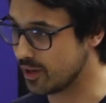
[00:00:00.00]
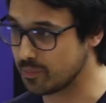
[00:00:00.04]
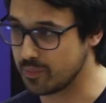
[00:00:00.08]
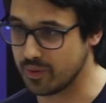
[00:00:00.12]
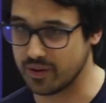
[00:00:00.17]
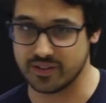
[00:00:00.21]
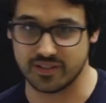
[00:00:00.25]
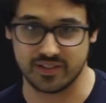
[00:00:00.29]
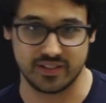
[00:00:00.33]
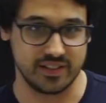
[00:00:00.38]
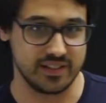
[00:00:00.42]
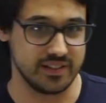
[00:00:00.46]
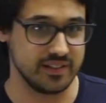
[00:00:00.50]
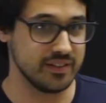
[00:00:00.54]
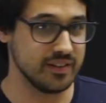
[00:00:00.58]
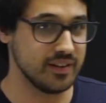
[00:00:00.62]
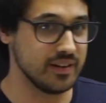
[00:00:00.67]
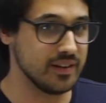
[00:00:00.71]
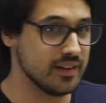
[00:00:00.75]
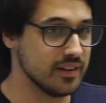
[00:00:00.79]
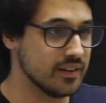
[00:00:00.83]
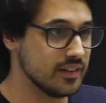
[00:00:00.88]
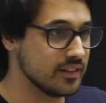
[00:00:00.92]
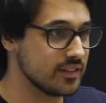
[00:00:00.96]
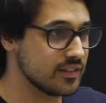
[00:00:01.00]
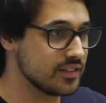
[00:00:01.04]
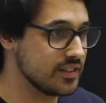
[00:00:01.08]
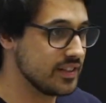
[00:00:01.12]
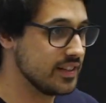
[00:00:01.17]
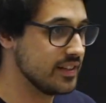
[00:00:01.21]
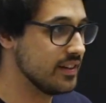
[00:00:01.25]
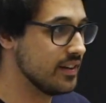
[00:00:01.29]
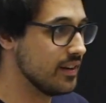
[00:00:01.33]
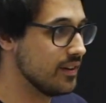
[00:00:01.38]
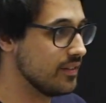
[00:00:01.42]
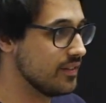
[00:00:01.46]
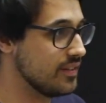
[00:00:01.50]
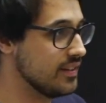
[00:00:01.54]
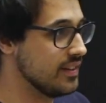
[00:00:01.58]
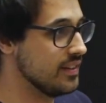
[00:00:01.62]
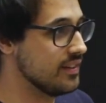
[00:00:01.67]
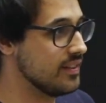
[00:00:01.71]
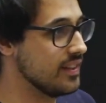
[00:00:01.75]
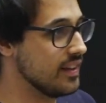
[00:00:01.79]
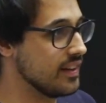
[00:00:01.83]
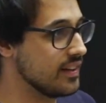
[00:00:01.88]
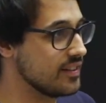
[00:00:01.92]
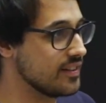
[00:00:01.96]
But she
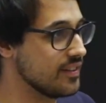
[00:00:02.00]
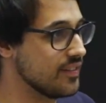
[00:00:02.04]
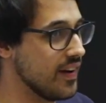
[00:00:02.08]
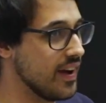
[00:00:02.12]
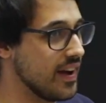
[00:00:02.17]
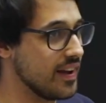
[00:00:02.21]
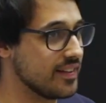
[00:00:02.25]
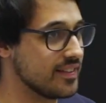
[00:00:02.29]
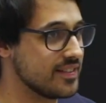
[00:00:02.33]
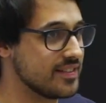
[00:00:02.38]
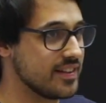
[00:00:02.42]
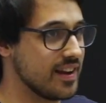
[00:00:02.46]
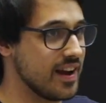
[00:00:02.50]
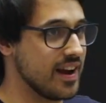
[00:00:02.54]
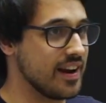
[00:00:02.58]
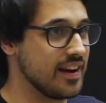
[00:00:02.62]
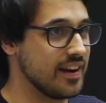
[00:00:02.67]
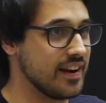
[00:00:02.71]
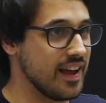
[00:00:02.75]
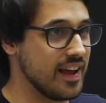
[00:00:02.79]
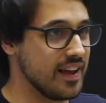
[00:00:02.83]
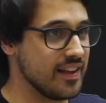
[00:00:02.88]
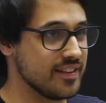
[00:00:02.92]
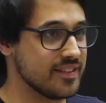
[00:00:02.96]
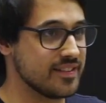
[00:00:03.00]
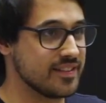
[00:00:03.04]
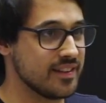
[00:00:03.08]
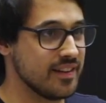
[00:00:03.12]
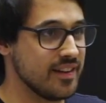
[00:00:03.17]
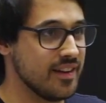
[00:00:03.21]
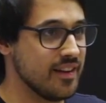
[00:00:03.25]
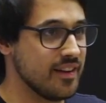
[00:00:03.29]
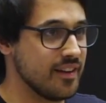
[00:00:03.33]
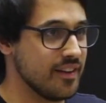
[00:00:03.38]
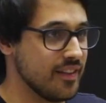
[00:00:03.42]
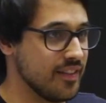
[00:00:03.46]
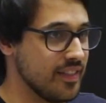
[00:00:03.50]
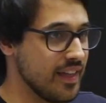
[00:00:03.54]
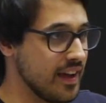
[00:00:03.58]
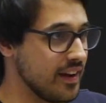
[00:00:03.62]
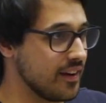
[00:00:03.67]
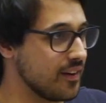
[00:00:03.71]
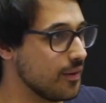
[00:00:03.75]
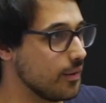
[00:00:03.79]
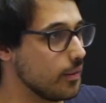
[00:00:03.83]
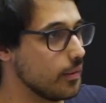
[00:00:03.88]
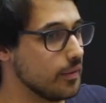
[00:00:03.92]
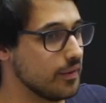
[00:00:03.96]
thinks of Einstein as that
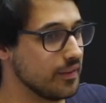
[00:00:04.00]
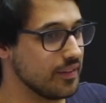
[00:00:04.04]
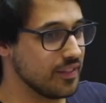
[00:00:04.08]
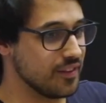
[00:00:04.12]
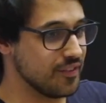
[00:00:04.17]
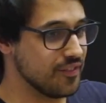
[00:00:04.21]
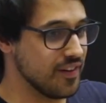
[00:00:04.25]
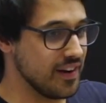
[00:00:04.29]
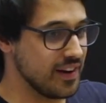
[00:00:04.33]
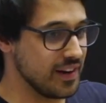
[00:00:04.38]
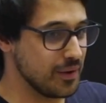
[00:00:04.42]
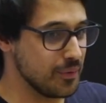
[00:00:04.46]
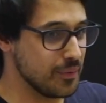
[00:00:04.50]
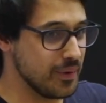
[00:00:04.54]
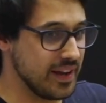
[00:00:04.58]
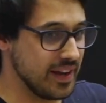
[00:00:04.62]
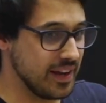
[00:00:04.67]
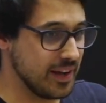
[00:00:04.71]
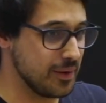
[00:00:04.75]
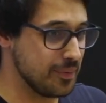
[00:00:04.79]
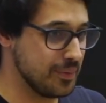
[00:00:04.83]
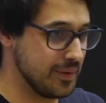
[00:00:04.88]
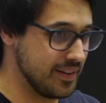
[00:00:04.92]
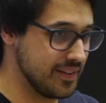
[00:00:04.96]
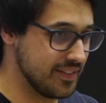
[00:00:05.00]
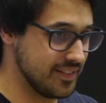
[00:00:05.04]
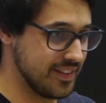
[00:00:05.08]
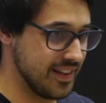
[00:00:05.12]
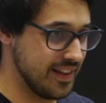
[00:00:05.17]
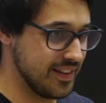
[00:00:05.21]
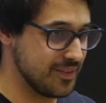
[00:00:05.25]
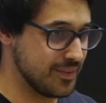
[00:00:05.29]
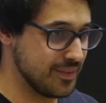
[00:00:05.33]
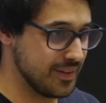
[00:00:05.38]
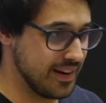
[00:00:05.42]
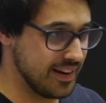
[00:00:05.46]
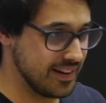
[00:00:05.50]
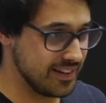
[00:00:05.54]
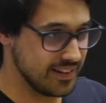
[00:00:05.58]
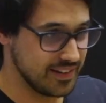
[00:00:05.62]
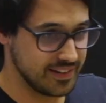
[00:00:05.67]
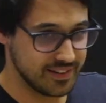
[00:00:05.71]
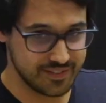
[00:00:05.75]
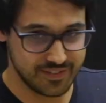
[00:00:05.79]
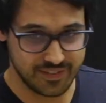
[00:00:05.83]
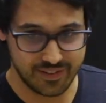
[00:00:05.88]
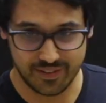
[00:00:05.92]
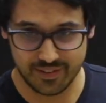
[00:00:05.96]
girl in the funny wig, because that's what I
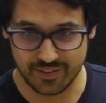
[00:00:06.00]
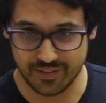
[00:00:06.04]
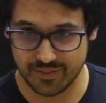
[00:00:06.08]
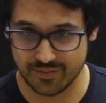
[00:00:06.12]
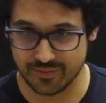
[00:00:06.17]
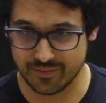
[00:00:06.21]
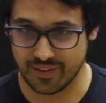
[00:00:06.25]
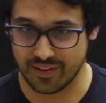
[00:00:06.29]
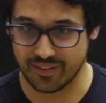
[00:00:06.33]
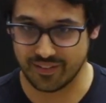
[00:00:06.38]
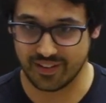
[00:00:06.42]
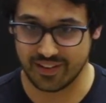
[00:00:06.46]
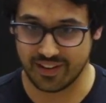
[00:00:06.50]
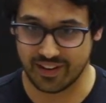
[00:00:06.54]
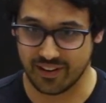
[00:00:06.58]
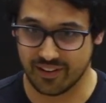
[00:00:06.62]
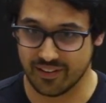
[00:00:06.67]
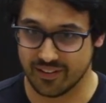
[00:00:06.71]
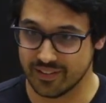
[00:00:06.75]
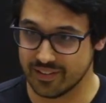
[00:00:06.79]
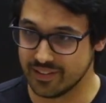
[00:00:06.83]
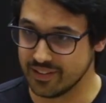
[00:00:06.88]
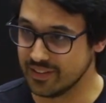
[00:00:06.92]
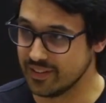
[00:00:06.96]
did for my video.